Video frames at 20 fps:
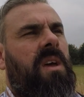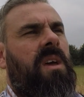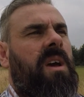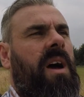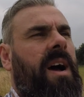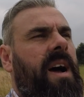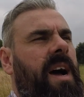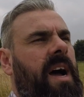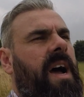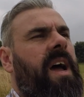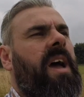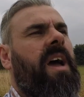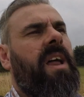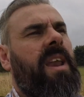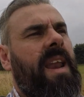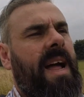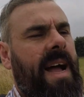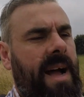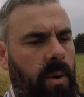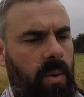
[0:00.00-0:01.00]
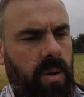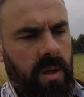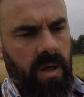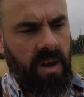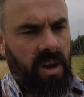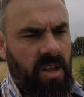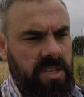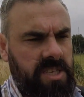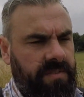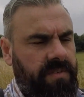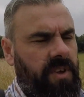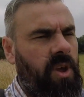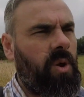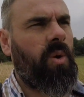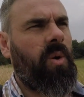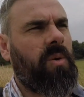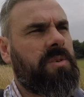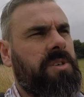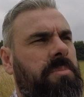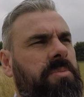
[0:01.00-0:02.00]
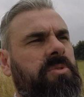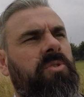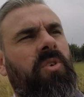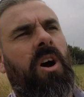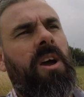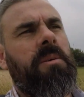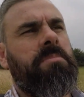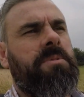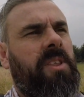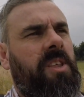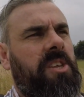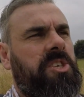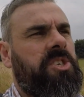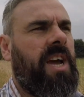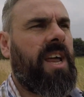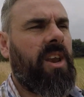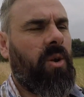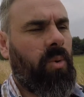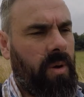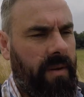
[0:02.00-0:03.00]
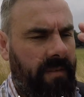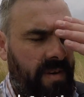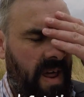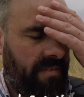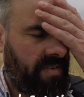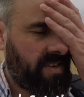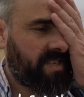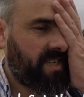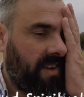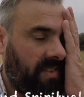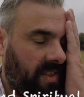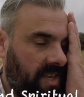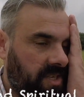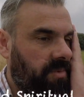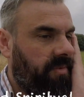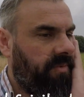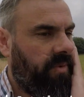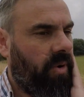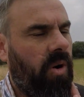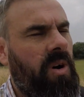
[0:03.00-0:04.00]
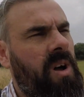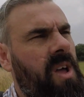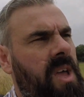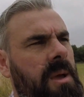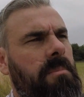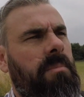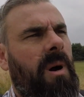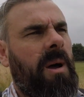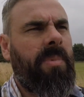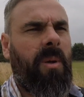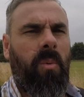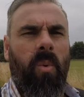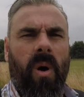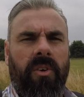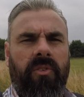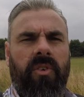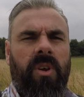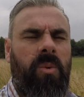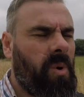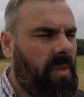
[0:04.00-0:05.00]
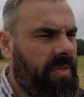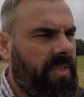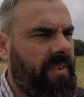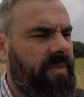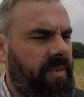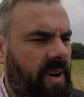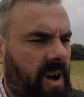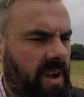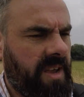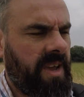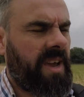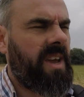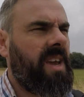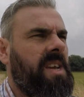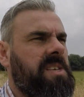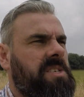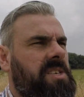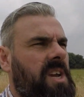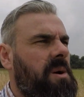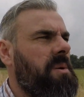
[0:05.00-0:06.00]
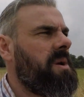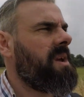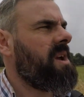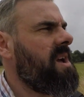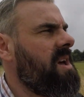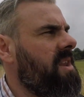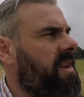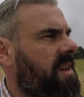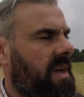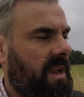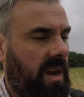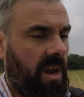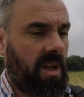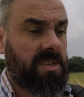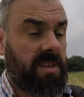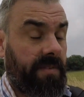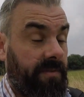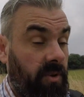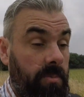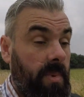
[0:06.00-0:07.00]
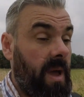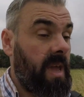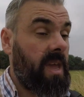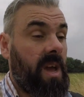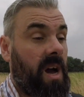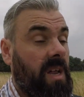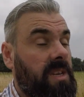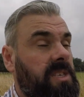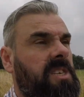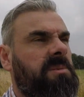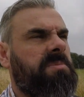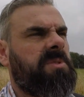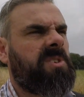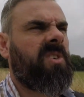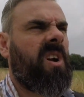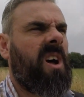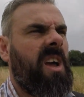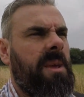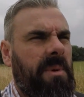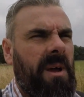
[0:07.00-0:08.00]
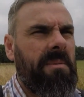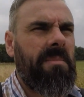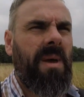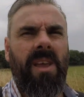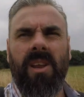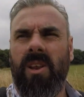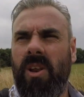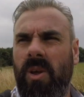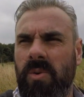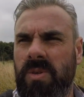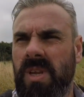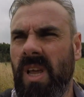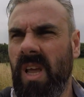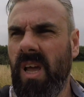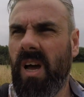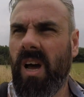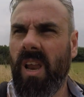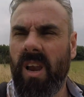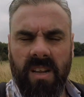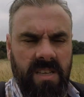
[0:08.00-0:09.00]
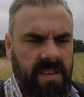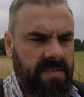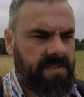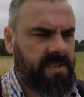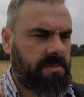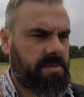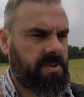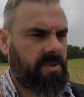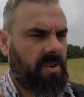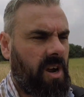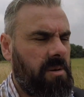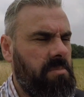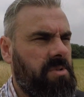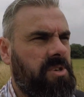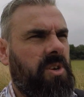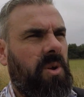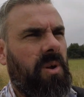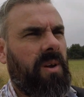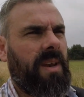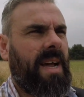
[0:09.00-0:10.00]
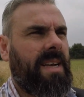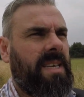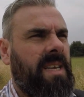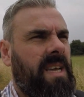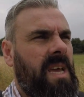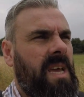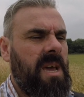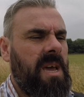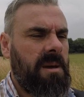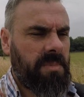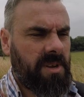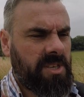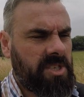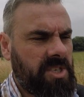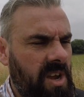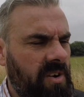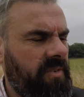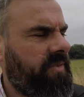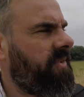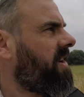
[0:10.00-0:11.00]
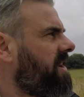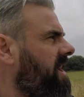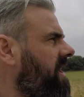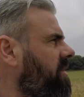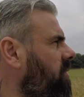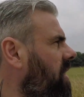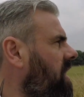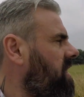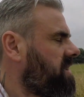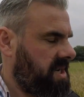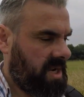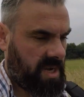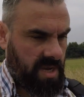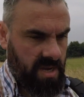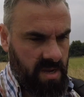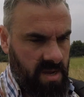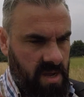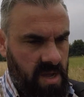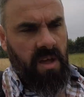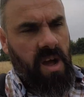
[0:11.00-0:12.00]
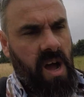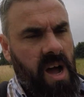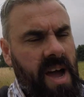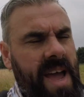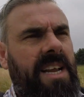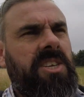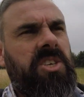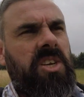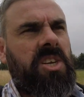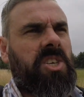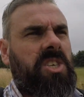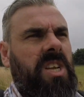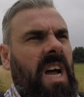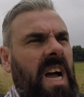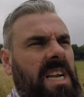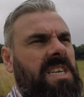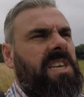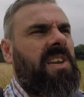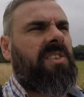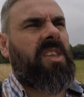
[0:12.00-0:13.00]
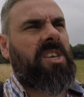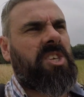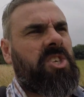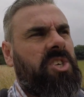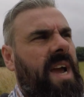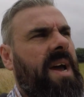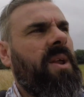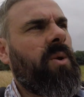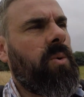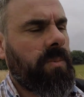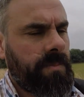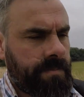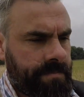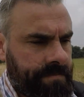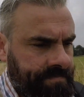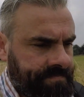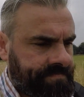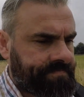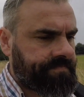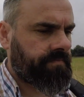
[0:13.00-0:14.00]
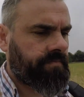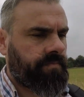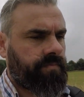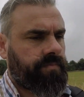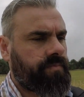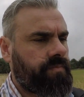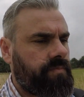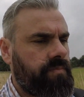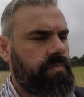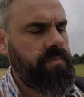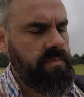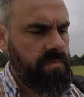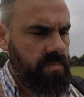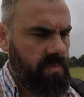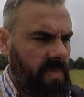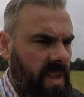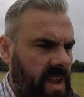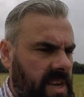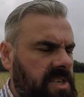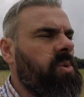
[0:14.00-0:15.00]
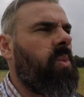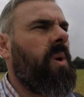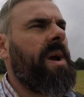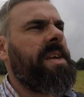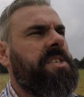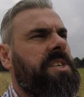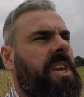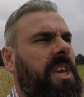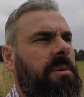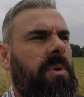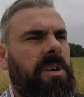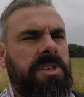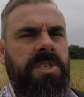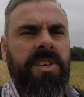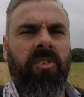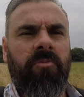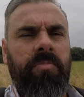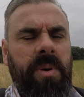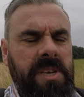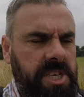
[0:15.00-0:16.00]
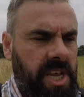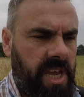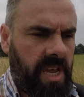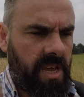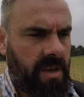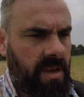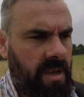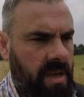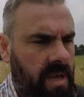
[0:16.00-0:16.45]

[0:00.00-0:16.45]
Now, a lot of you who subscribe to this channel and never seen these before might be wondering what the fuck is going on. A lot of you may unsubscribe. I may lose a lot of subscribers doing that. But so fucking what? I actually started this channel as a way to keep myself busy.